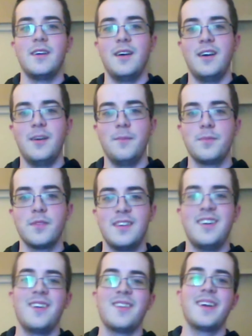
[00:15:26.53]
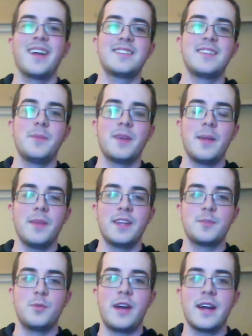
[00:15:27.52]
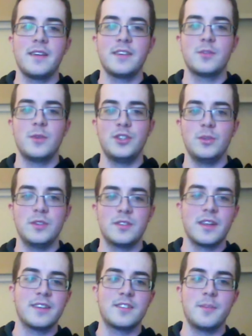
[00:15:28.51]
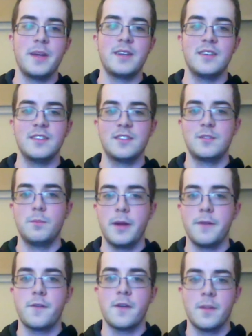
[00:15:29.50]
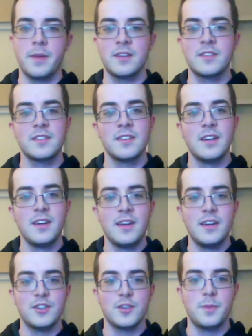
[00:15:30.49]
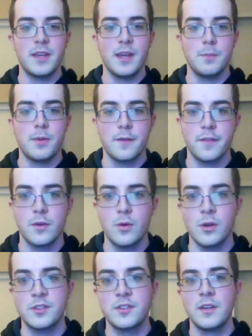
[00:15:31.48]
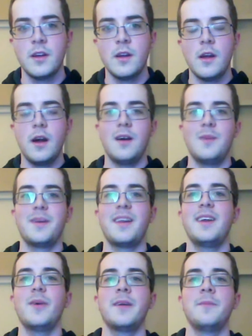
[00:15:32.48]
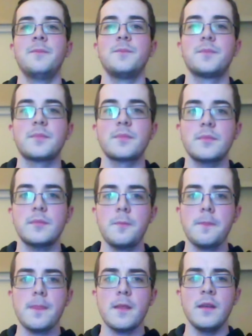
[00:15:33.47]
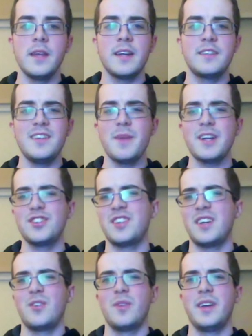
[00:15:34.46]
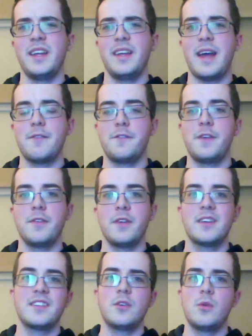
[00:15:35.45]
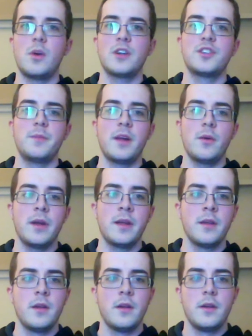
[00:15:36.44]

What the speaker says: Although I guess they became less miraculous when she was like cemented as by far the best. It just became par for the course. But anyway, yeah, team matches I don't really have a favorite because I don't watch them that way.